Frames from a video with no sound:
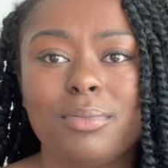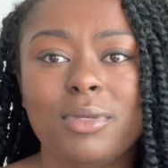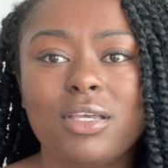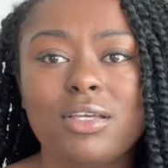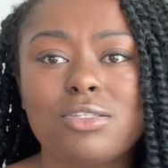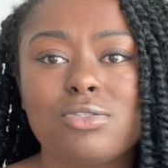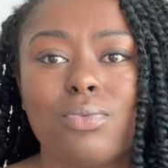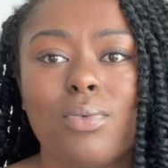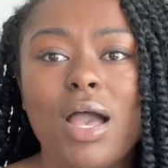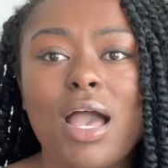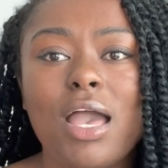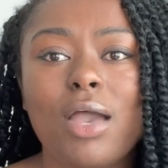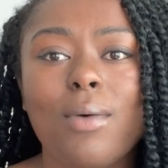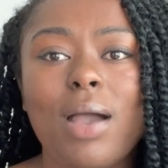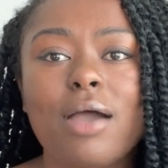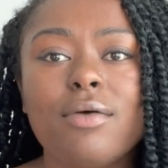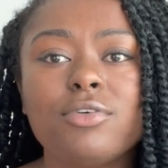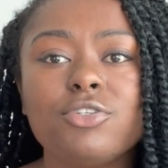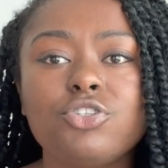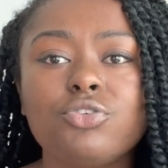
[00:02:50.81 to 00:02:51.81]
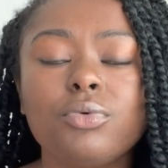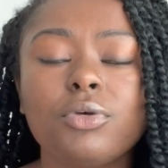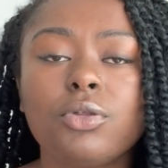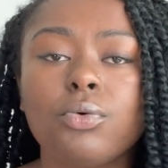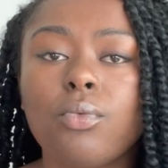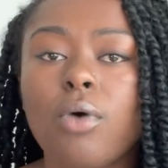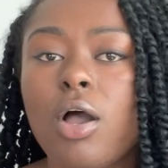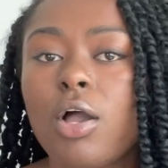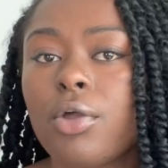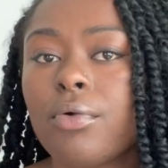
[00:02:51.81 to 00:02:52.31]
Because why would you want to
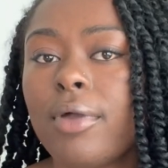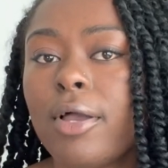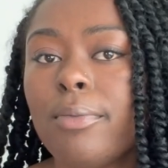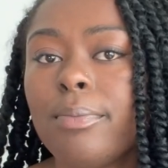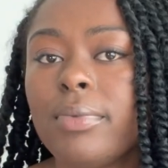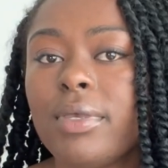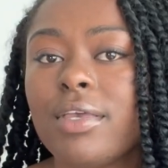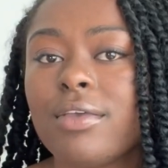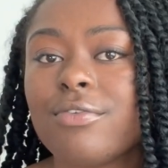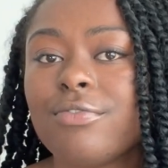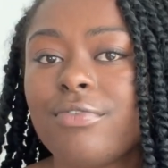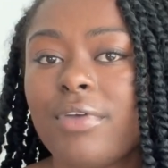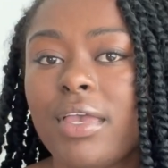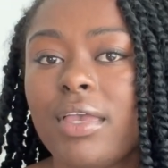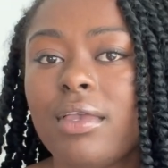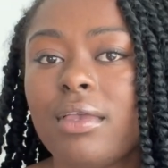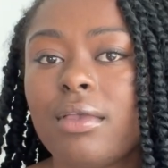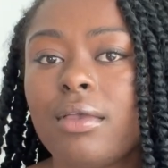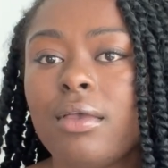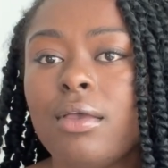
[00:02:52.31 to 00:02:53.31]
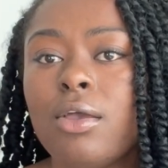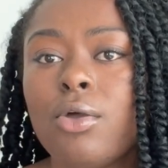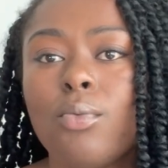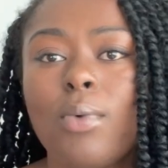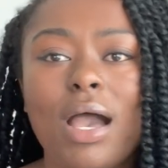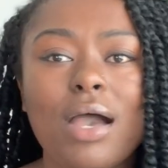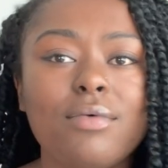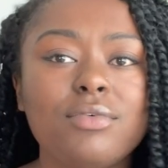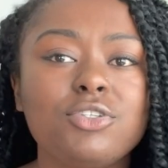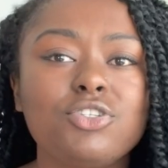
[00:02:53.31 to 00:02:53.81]
walk around being fake?
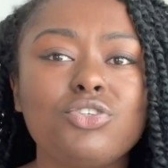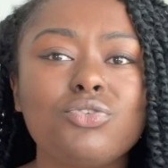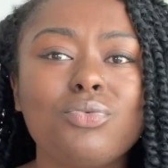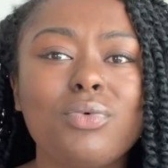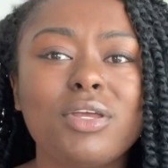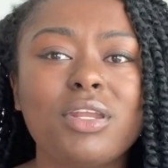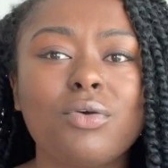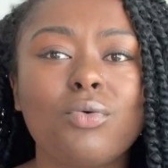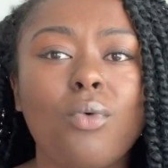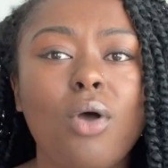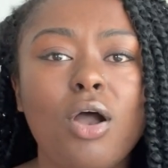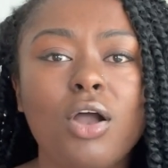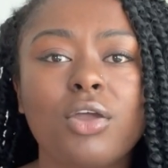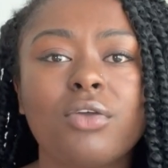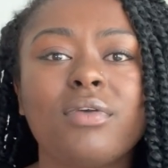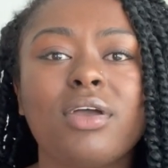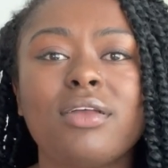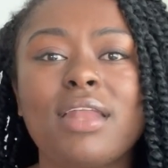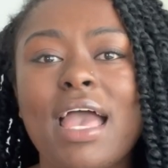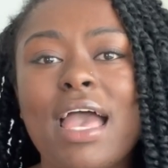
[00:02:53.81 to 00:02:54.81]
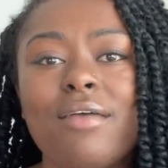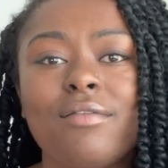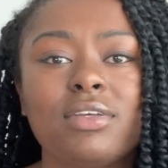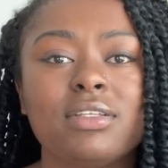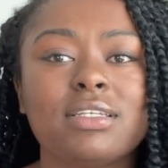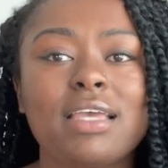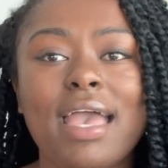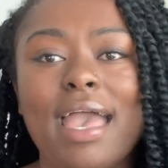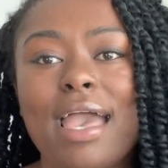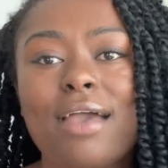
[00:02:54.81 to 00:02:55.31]
Why would you want to walk around
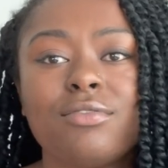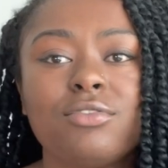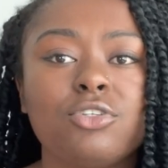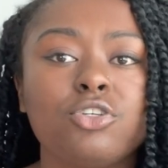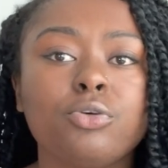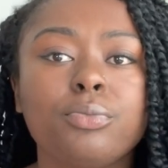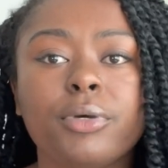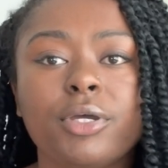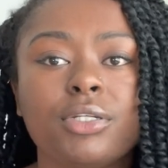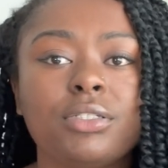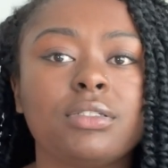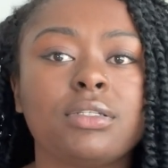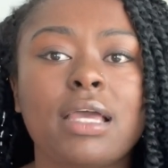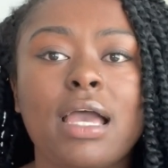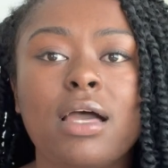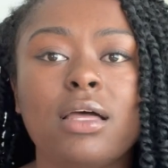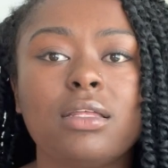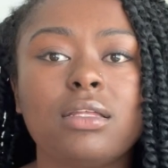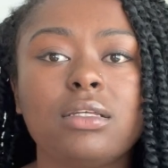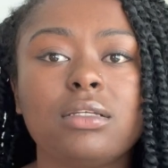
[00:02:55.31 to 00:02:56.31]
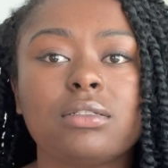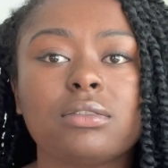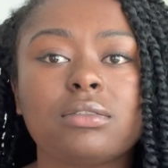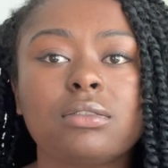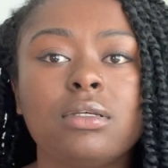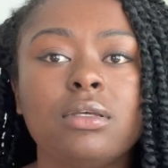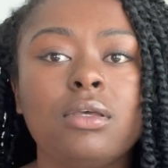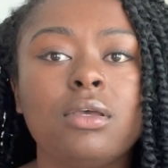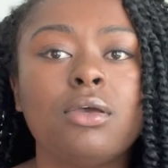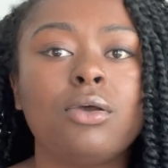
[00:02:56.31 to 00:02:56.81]
having to have two personalities?
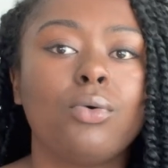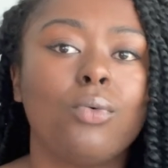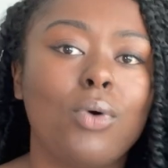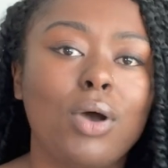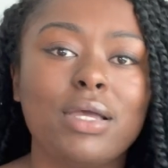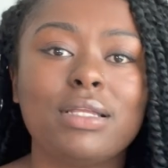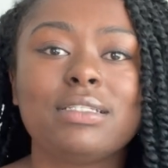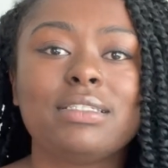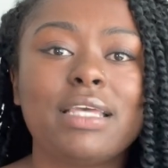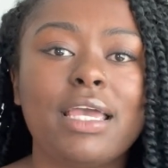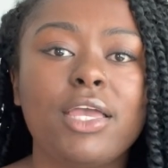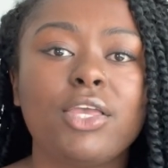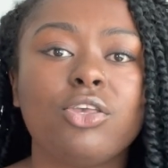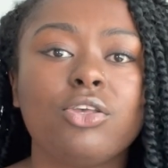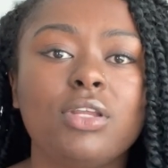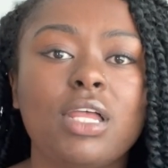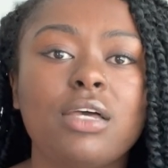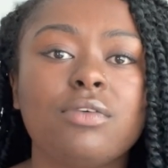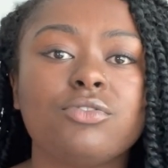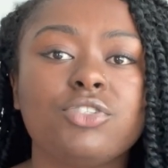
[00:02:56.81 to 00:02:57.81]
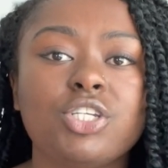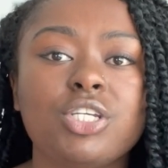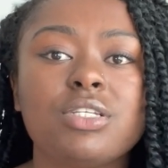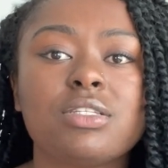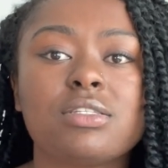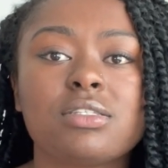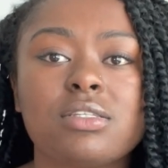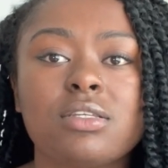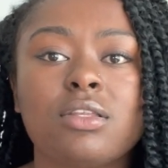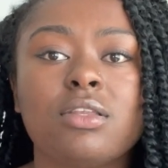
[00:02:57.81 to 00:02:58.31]
One saying you love
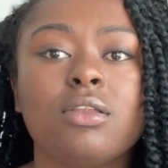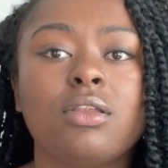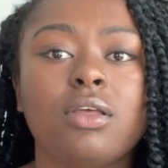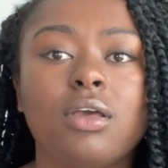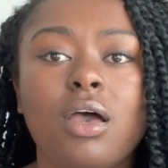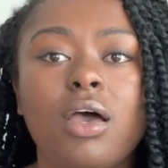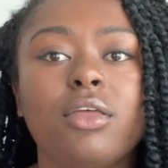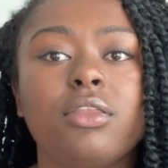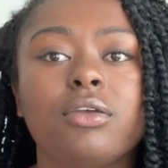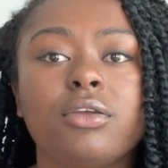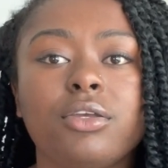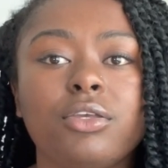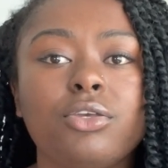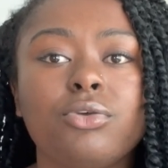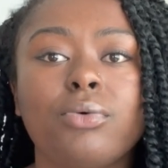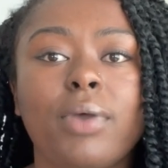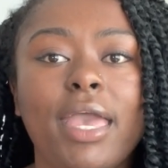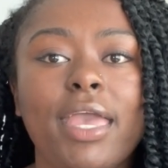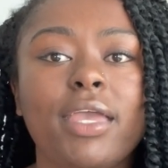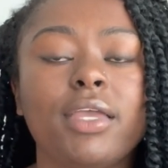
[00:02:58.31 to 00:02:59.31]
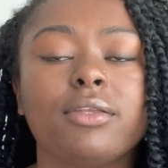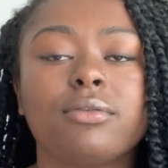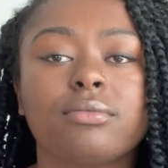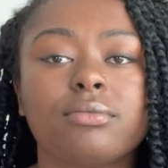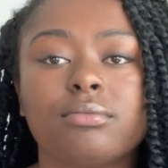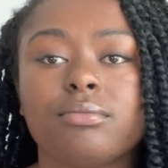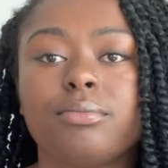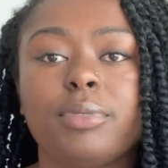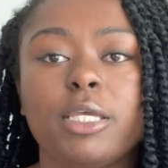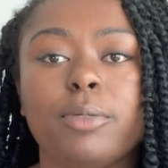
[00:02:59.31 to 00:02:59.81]
Jesus, and the other you hate
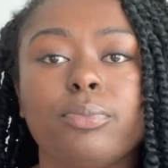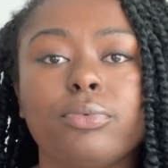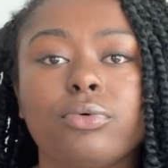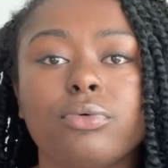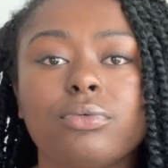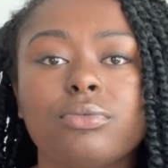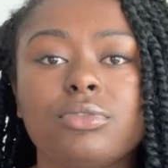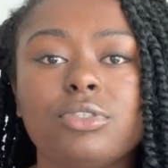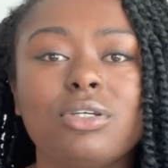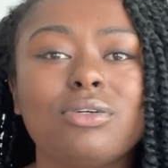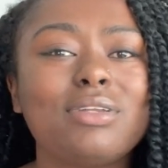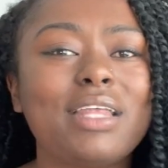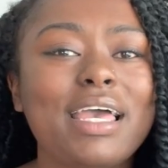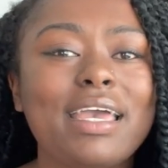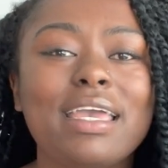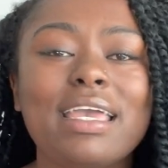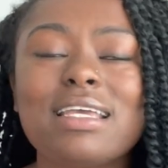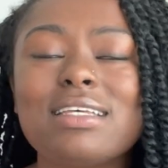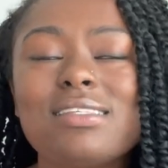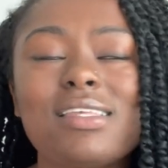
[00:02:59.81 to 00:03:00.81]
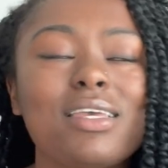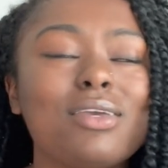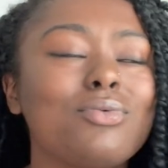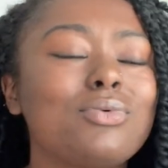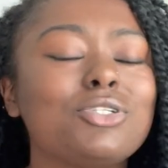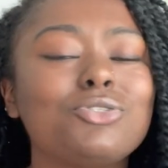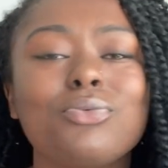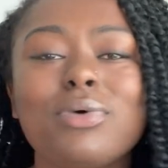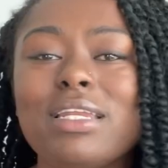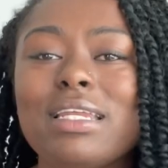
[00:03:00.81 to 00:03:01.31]
people. So it's like,
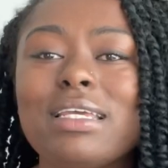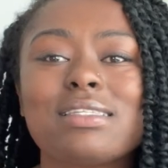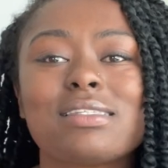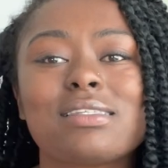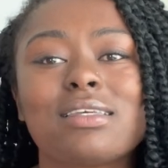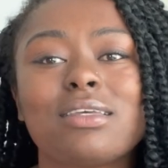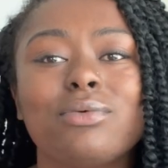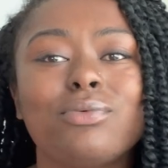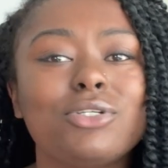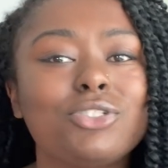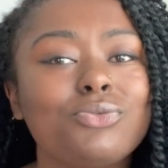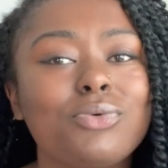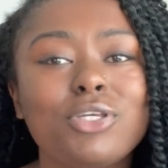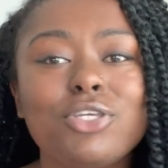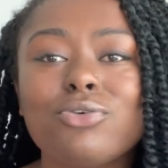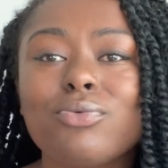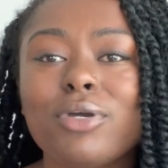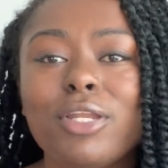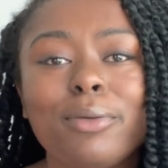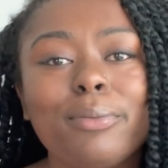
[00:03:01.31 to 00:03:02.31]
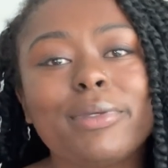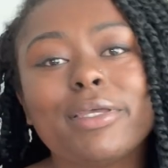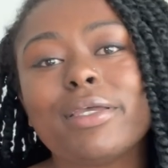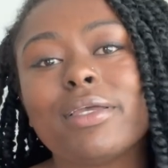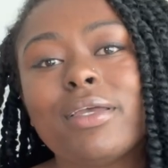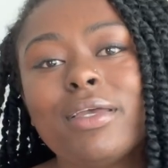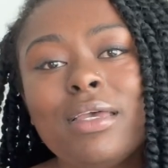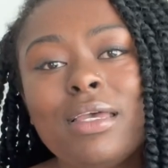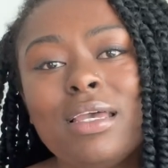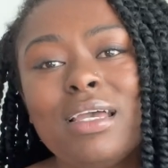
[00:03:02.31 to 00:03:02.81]
which one it? Which one you want to
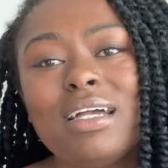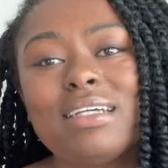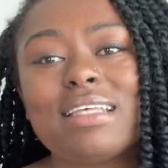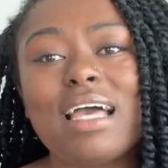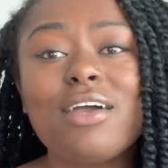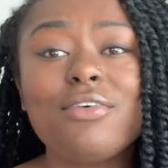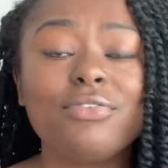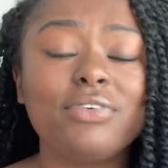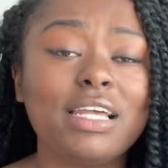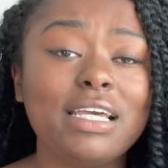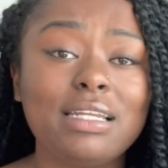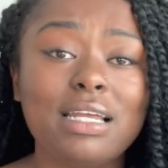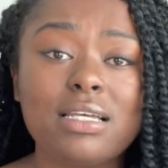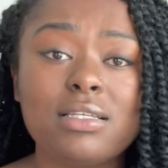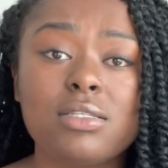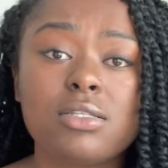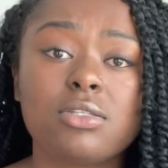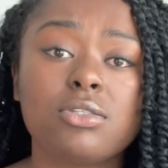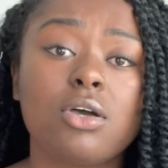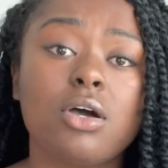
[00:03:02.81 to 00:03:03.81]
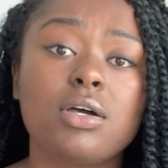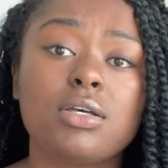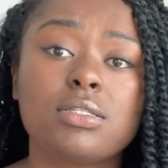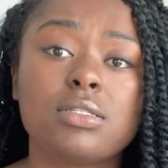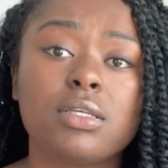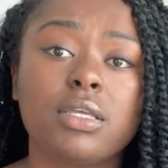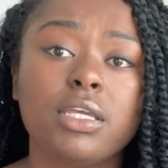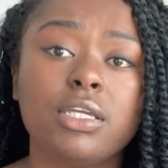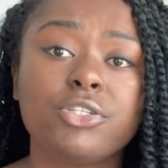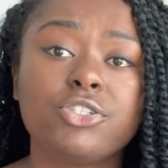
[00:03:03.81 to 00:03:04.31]
be? Because I feel like that's
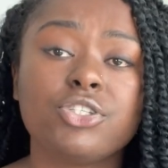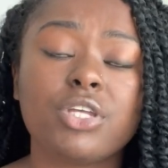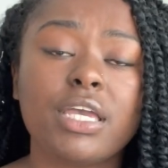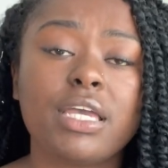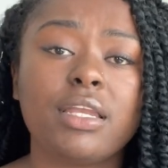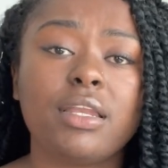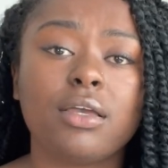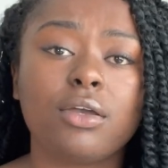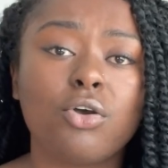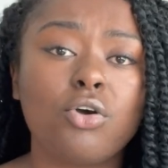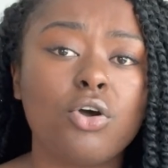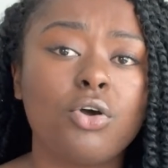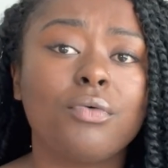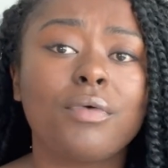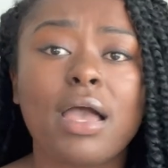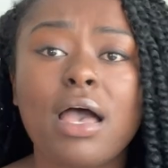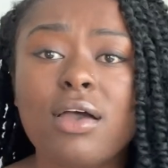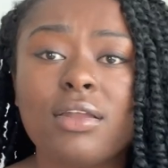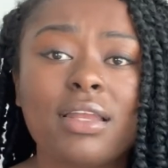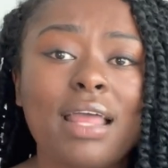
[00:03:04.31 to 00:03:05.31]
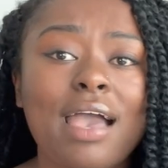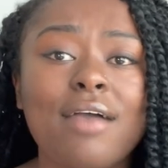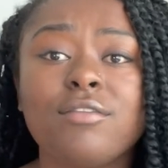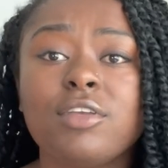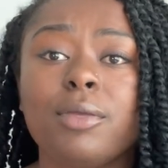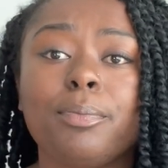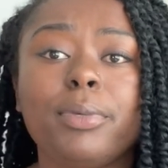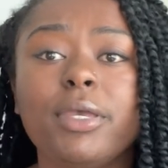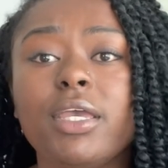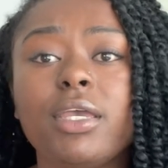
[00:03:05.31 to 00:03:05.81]
exhausting each day, to go around and
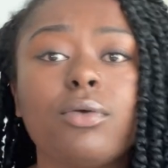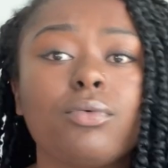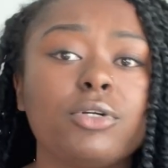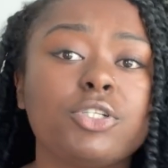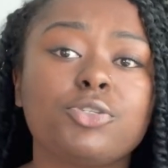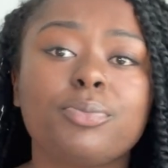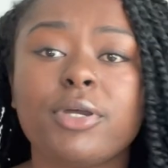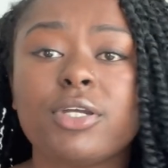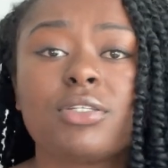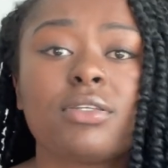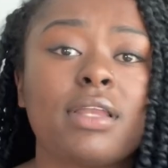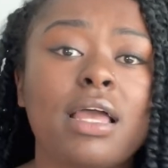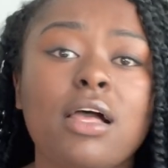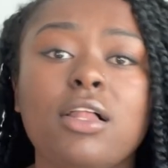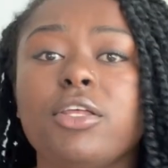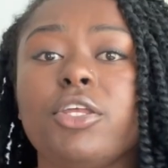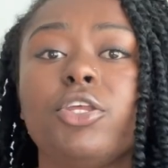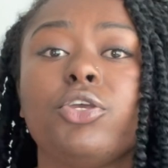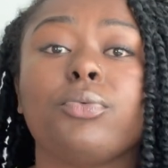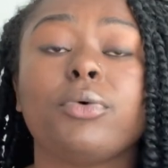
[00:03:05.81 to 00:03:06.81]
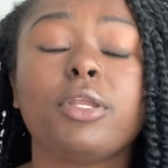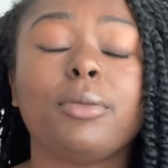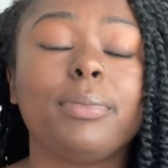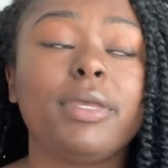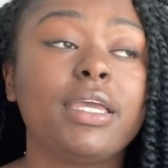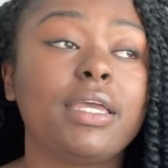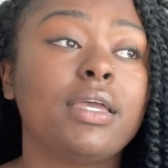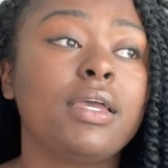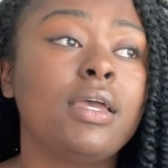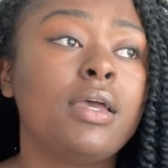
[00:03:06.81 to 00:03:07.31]
having to pick which personality you want to
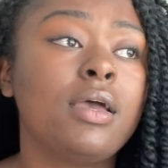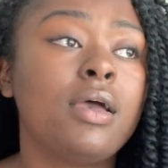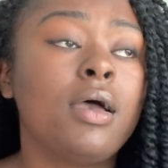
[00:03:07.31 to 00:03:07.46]
be.